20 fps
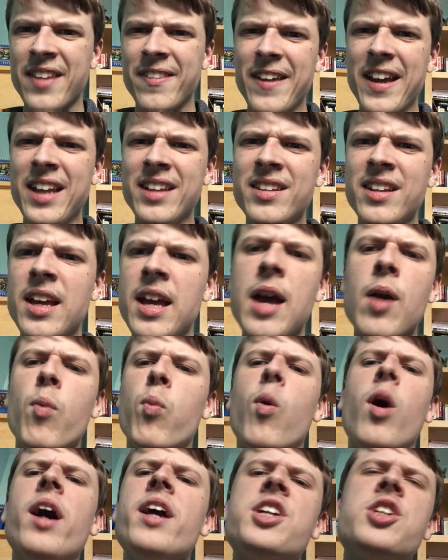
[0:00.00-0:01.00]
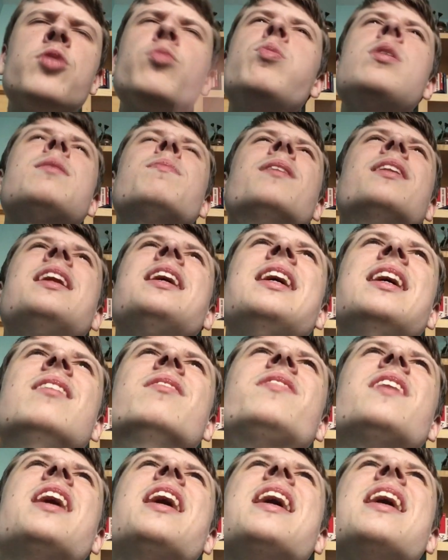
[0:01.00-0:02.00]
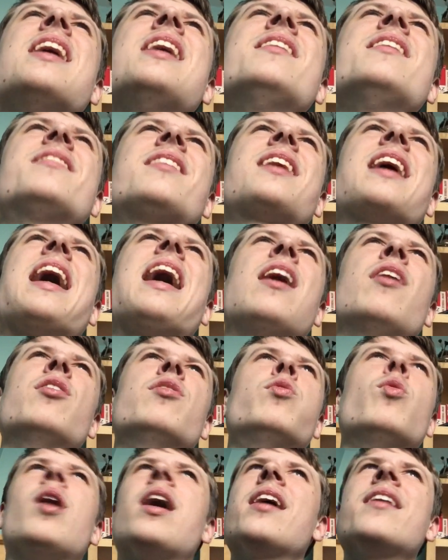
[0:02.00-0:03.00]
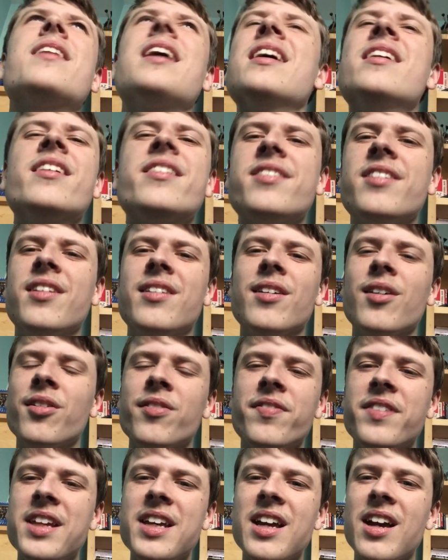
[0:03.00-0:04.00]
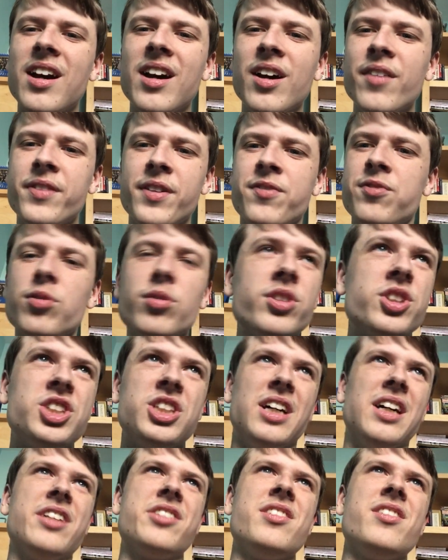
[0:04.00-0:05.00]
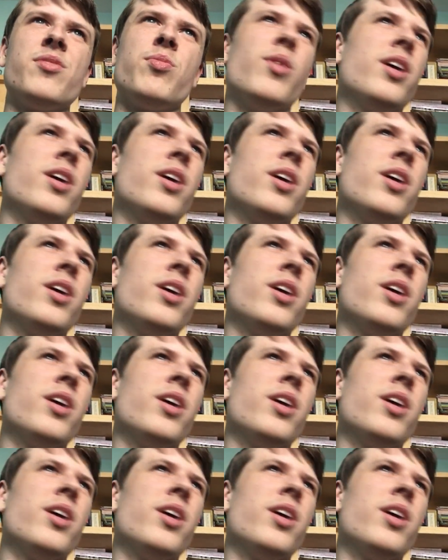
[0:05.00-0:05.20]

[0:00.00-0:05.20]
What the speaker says: then why should we believe his account of why he's innocent of the fraud charges?